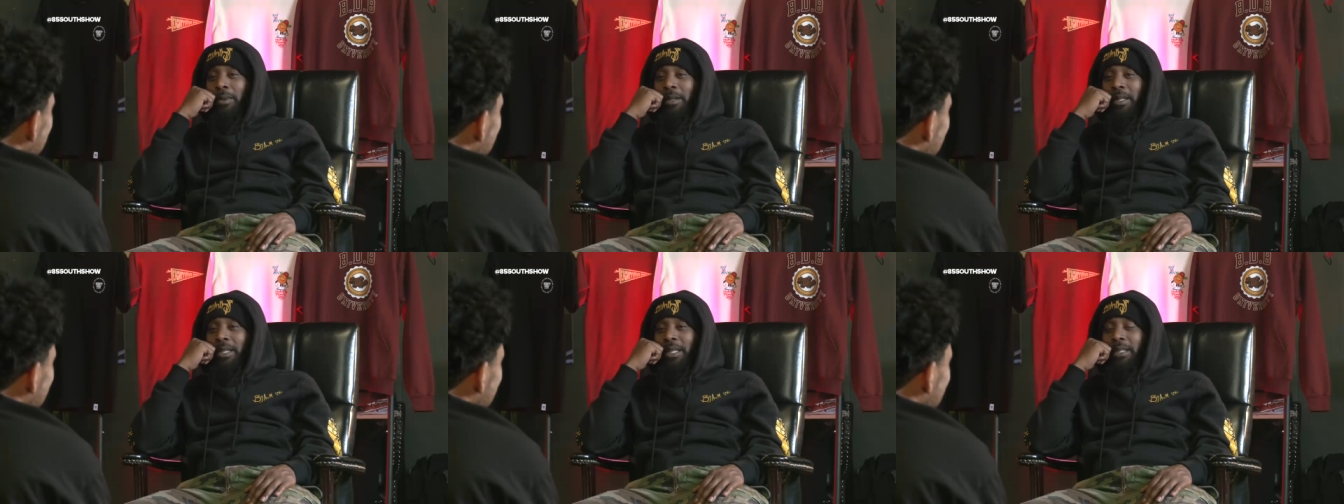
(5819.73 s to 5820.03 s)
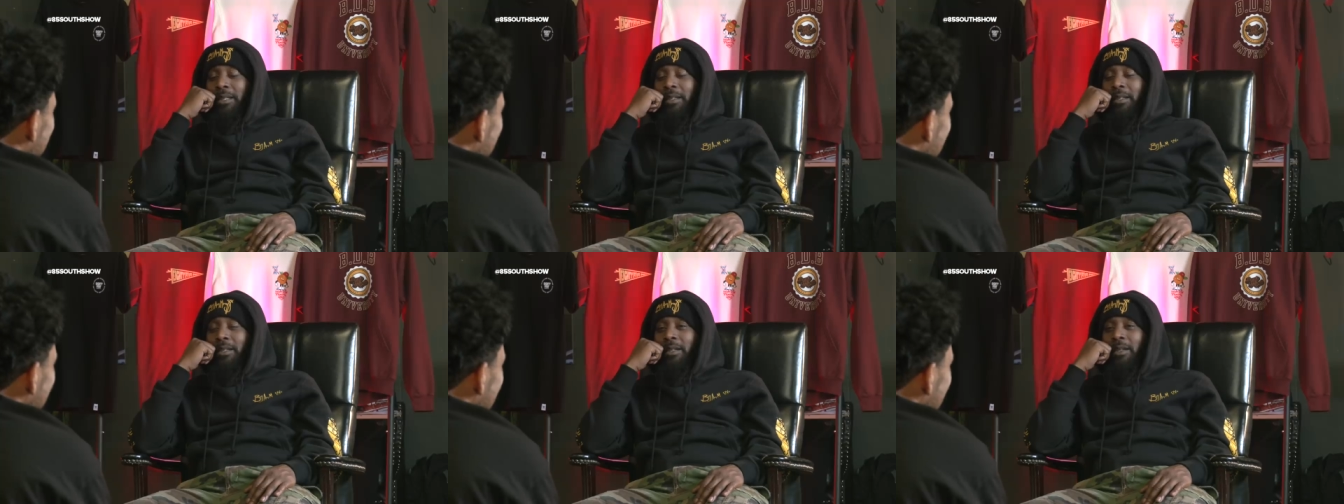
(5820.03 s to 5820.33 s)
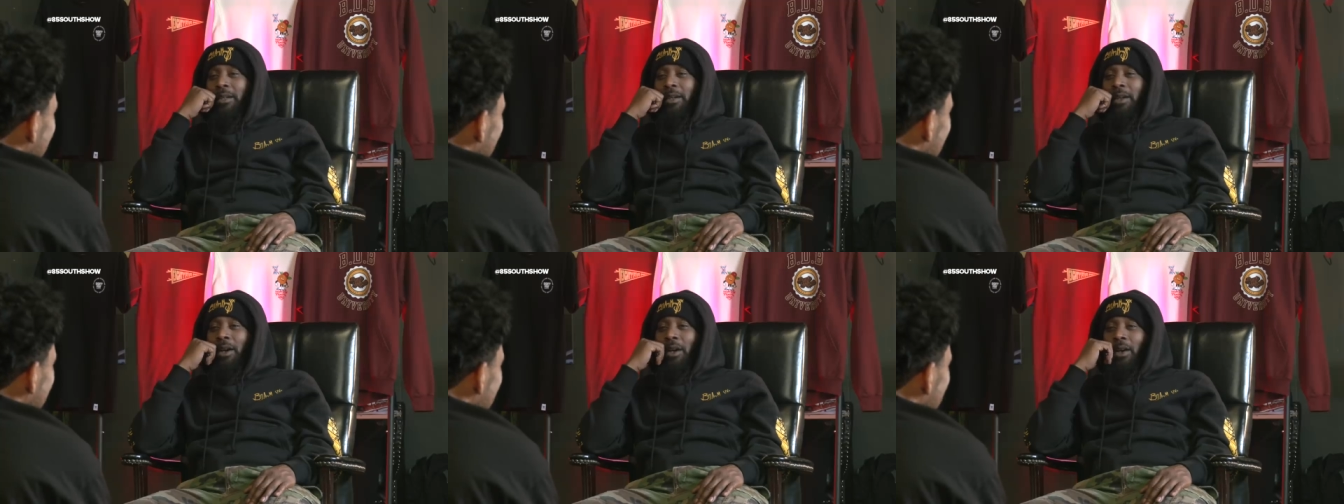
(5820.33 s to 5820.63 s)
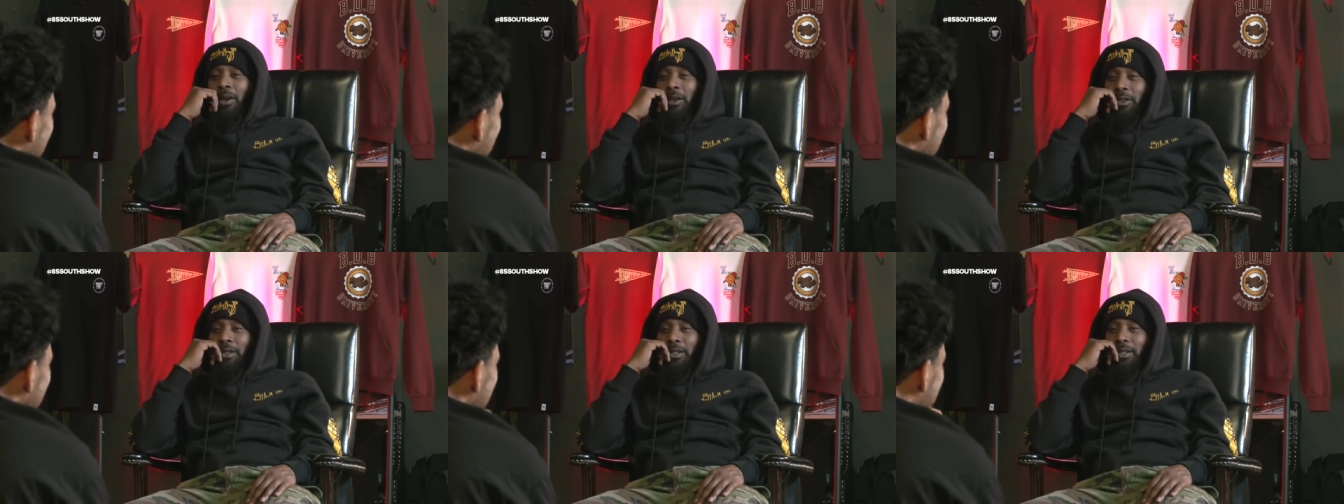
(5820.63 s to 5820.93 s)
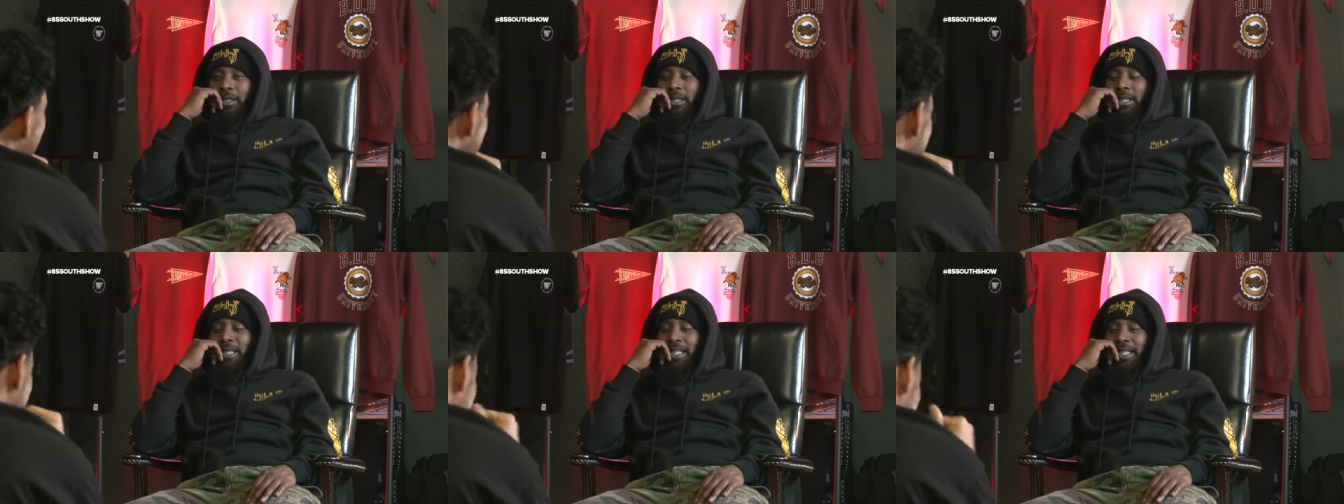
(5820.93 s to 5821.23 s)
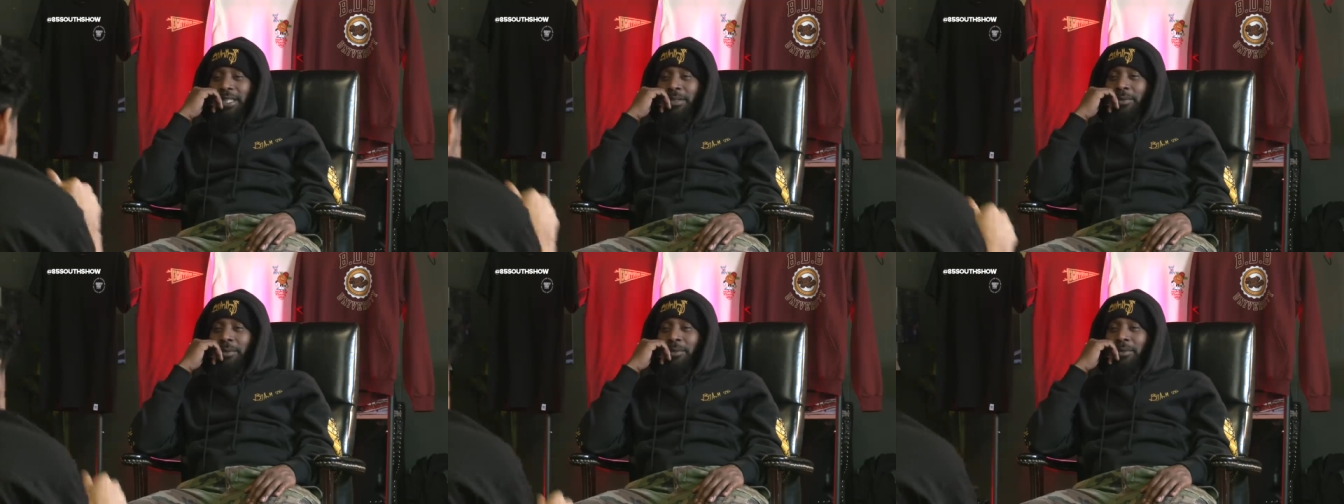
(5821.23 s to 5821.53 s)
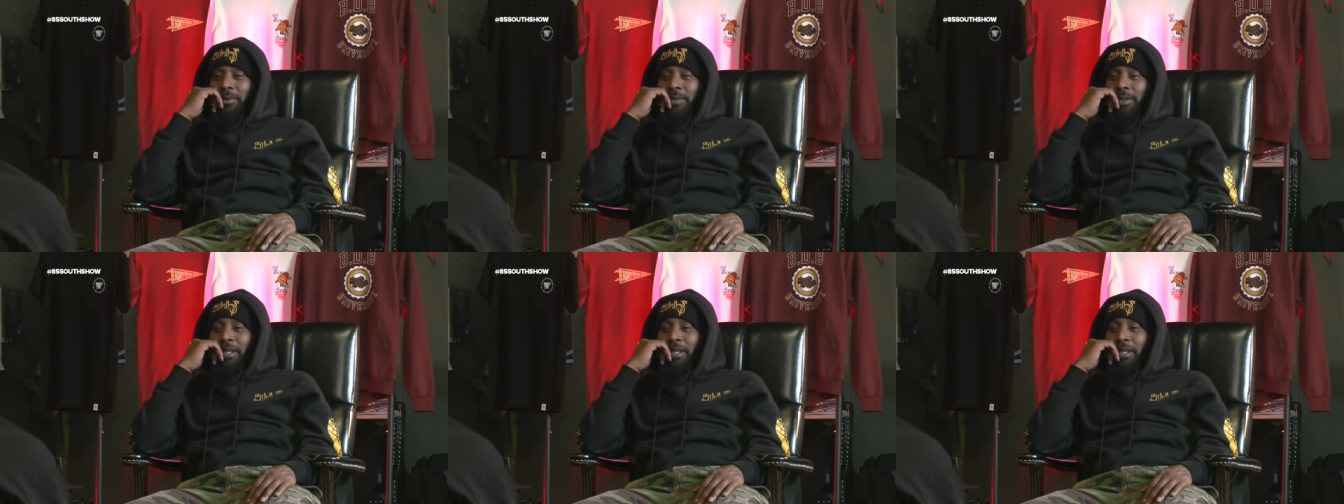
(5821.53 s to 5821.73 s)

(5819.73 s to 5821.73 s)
player on the team.